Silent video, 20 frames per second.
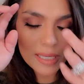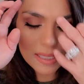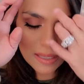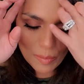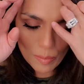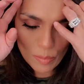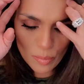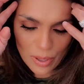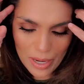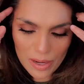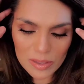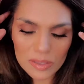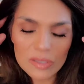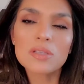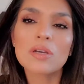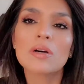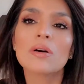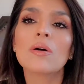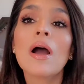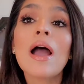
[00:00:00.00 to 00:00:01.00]
in the brow.
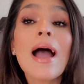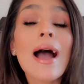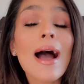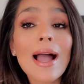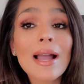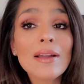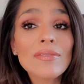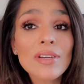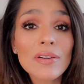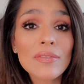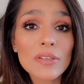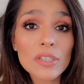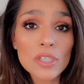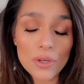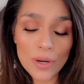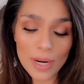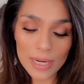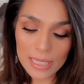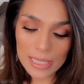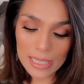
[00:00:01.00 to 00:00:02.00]
So I've never
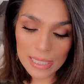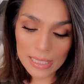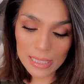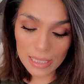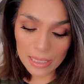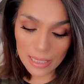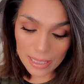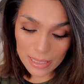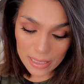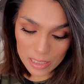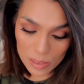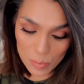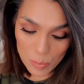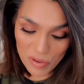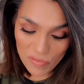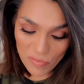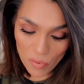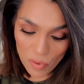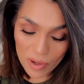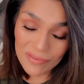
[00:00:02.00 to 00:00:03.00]
tried anything like this
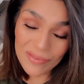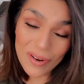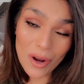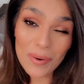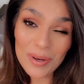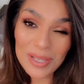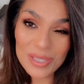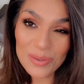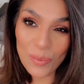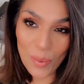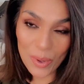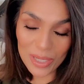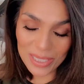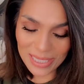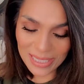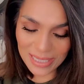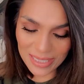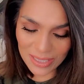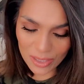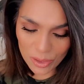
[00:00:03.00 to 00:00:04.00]
before. I've always
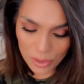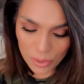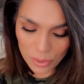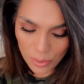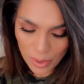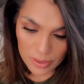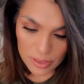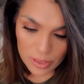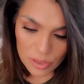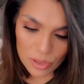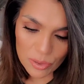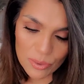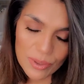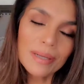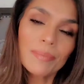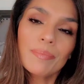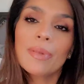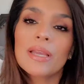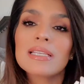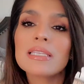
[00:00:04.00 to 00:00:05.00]
wanted to. So
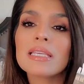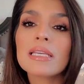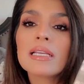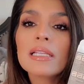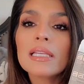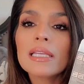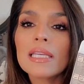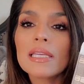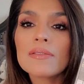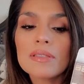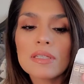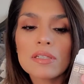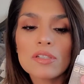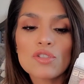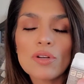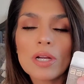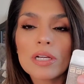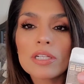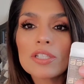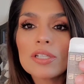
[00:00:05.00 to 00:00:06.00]
it basically gives
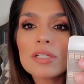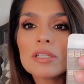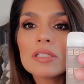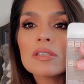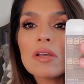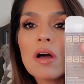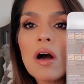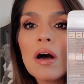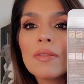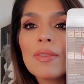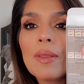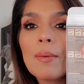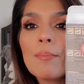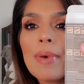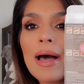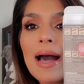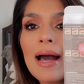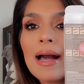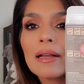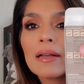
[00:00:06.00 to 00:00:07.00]
instructions on the
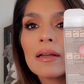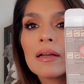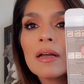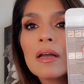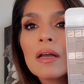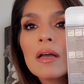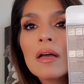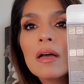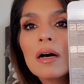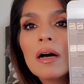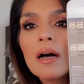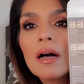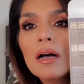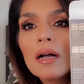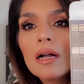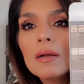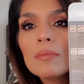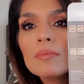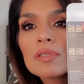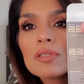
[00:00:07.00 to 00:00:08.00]
back.
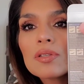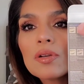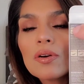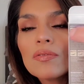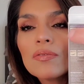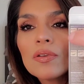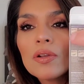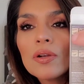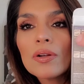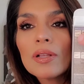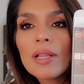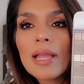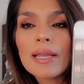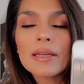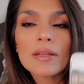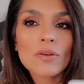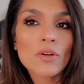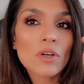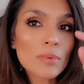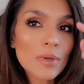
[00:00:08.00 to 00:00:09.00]
So if you're like
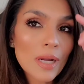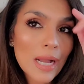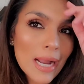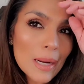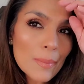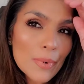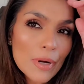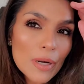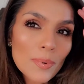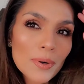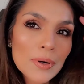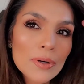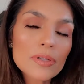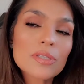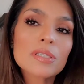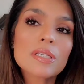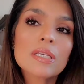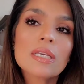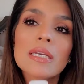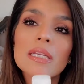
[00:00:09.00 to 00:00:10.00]
a normal eyebrow
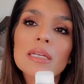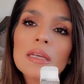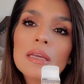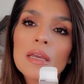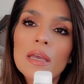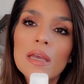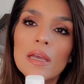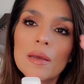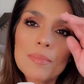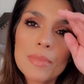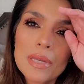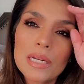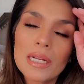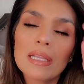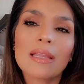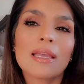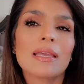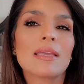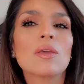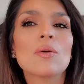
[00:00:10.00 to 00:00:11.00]
person, meaning
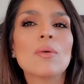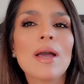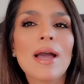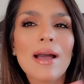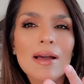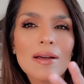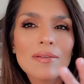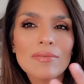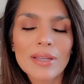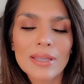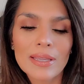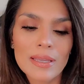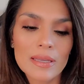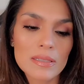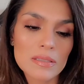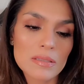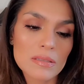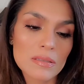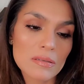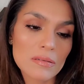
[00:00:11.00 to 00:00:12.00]
like you have, I
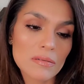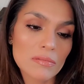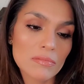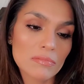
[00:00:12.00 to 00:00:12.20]
guess,